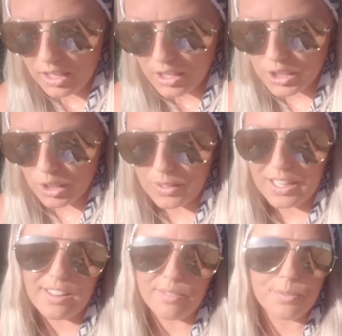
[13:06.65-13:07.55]
So
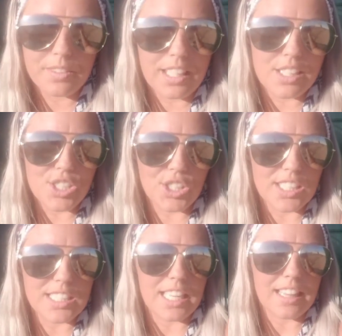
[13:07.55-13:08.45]
again,
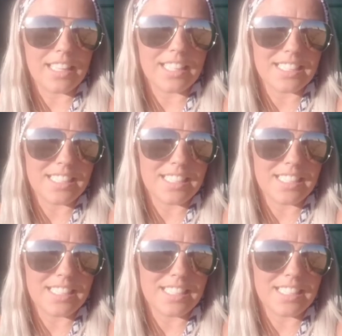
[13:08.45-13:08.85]
insurance I think is